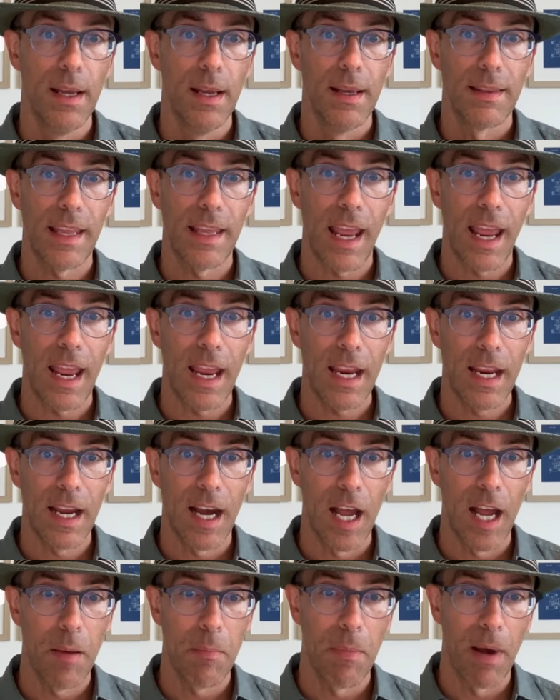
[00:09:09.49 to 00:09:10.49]
The
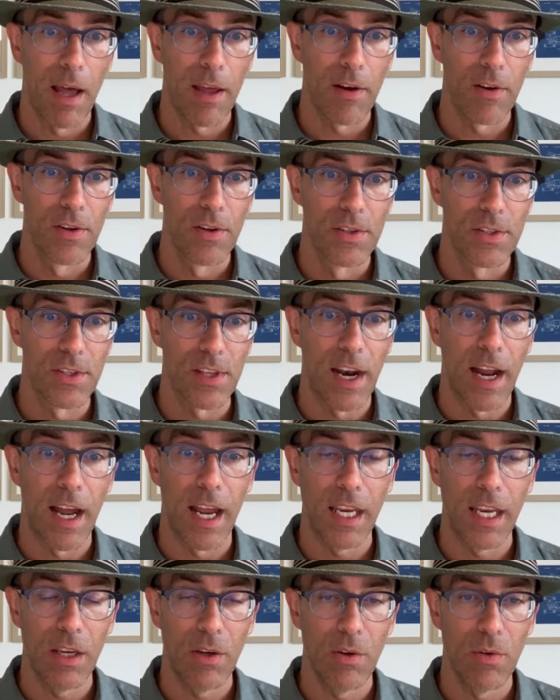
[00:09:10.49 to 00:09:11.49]
AI models that I
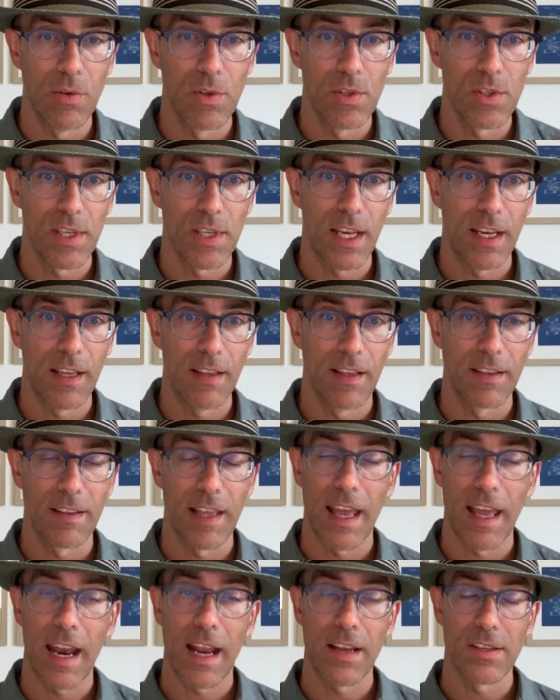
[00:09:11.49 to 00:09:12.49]
use say that
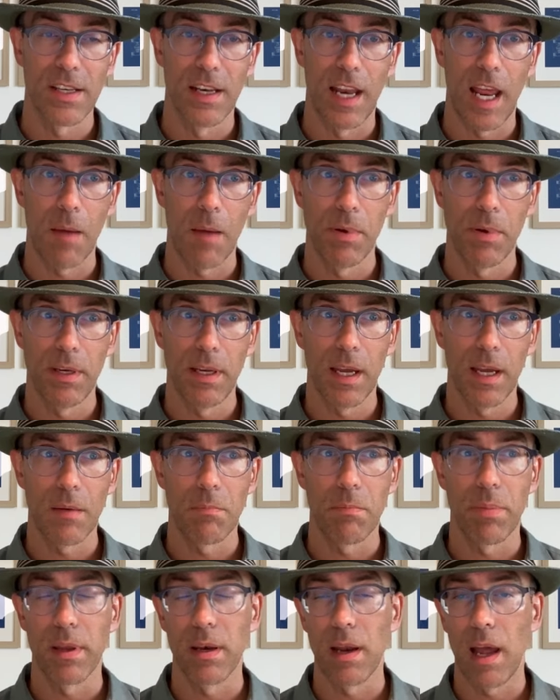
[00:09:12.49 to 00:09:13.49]
hasn't happened
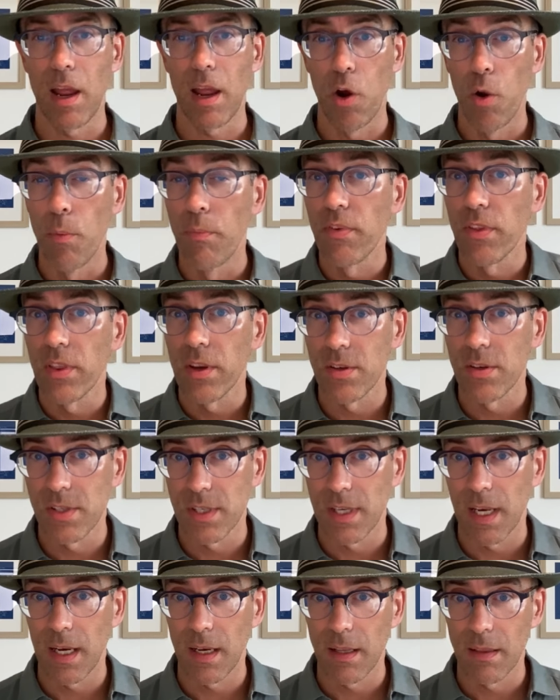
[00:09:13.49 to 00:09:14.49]
yet, but I hope for their
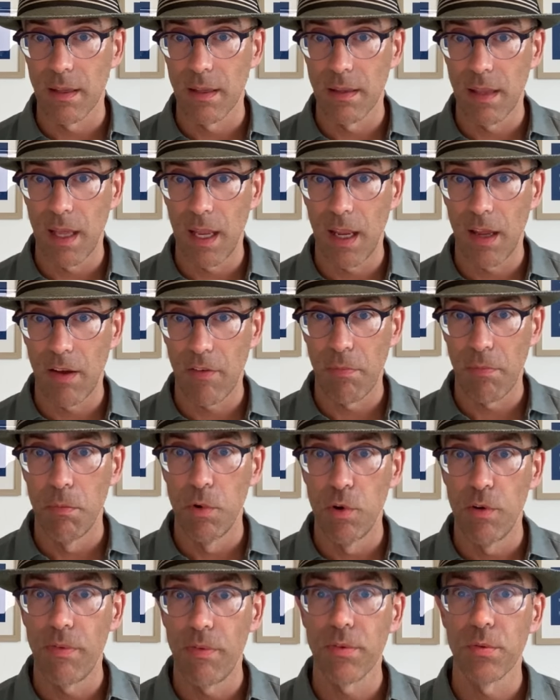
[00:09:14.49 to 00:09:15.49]
sake that they have
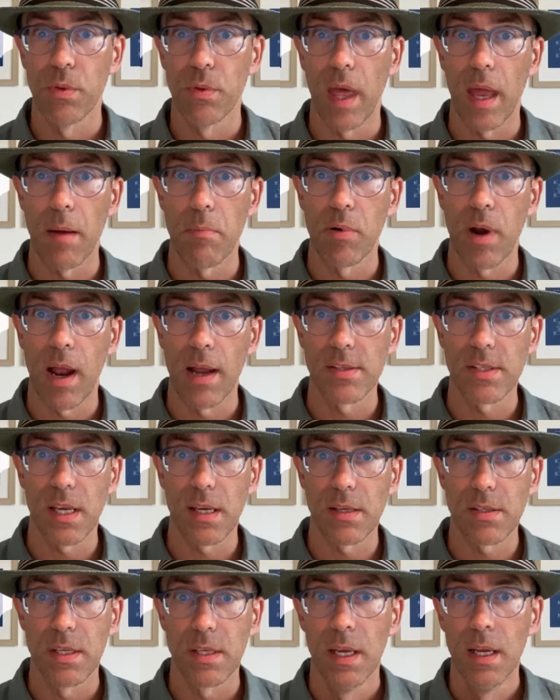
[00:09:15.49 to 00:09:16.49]
moved through that process.